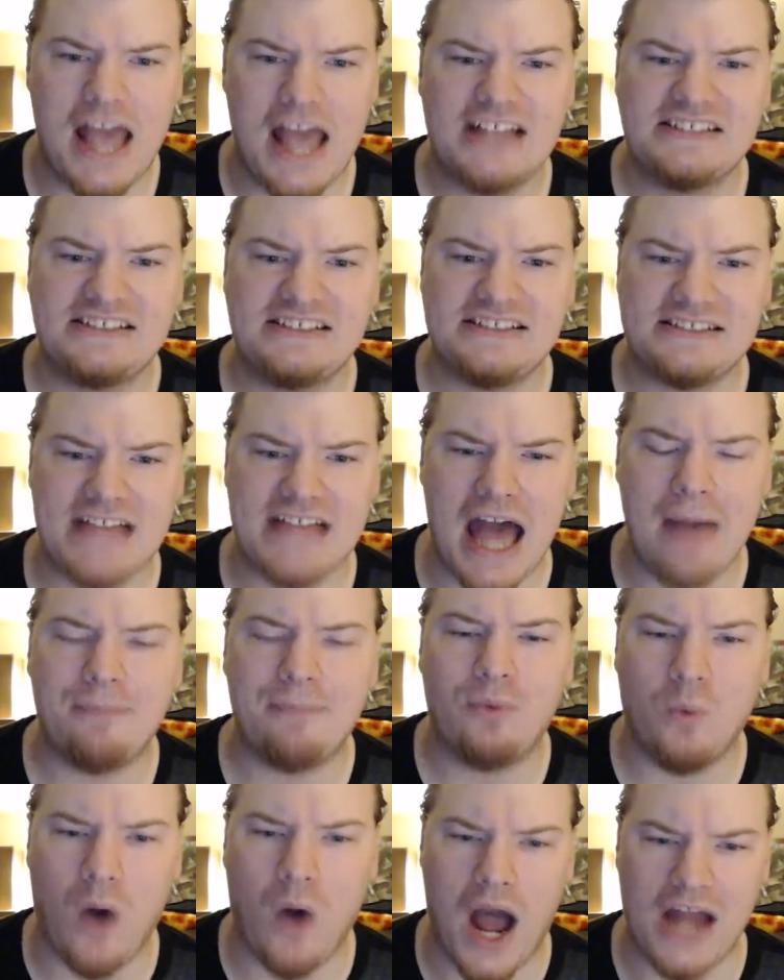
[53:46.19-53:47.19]

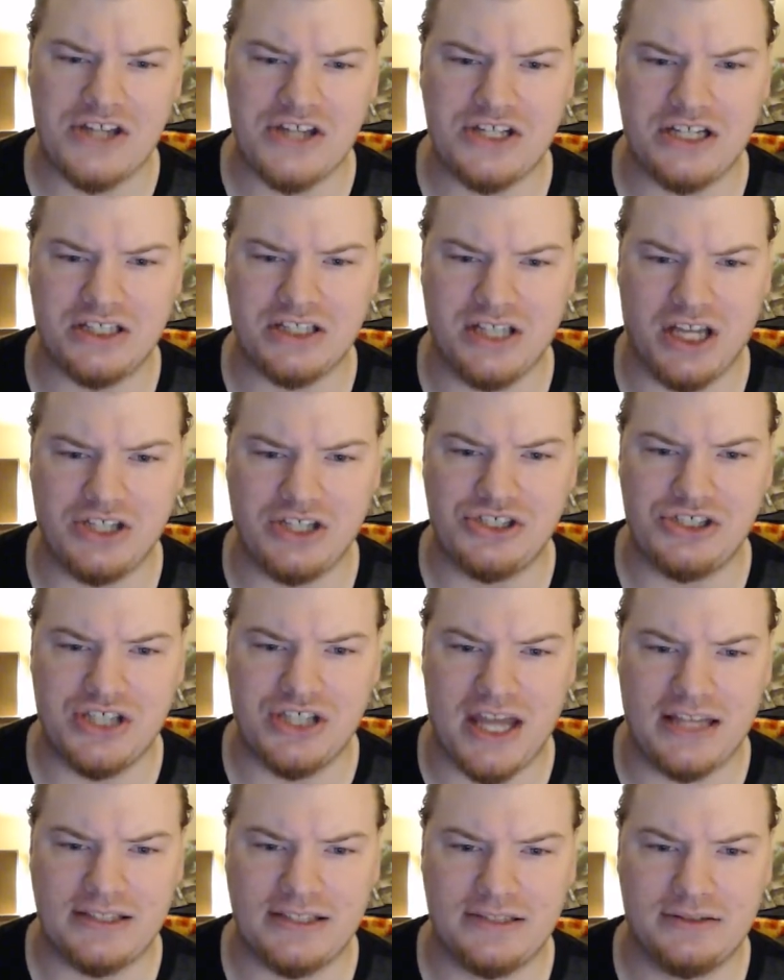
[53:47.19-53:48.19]
Stop watching this
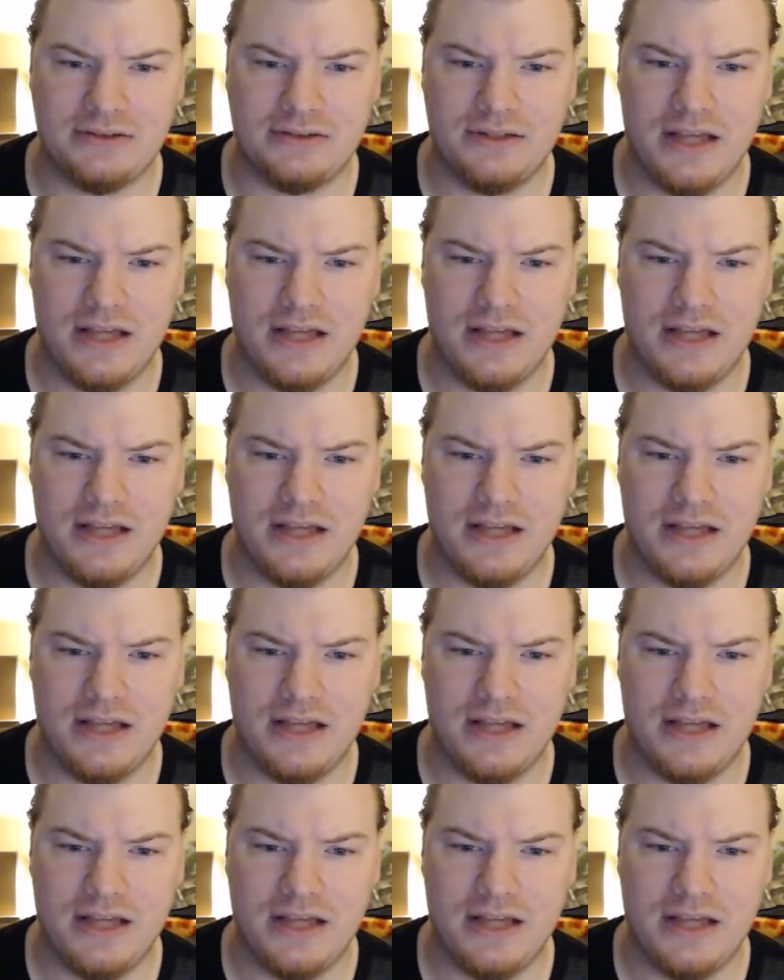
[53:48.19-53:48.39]
shit.